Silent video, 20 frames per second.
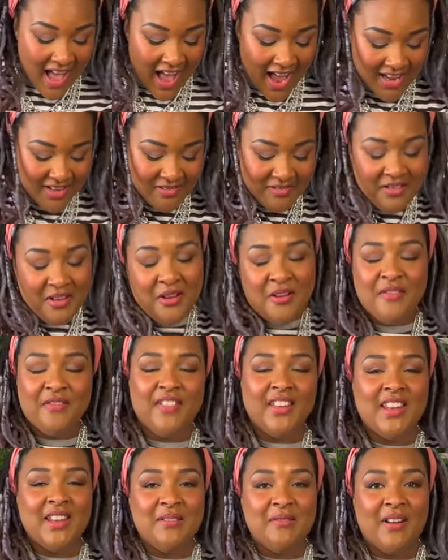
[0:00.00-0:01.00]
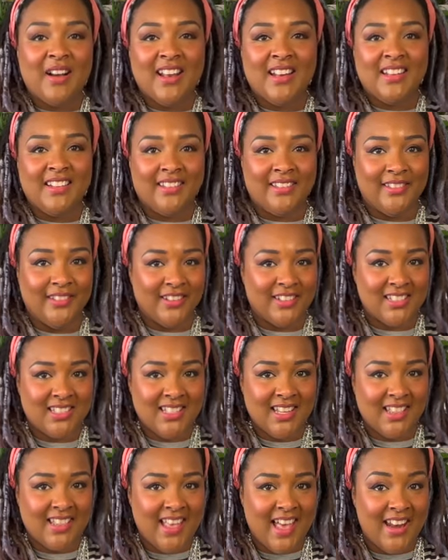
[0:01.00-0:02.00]
I don't know if anyone looks
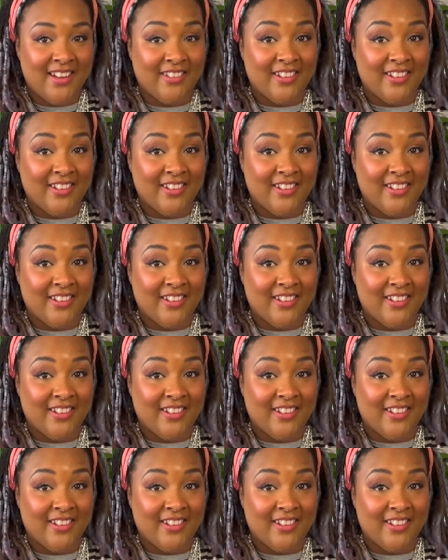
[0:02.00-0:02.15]
at that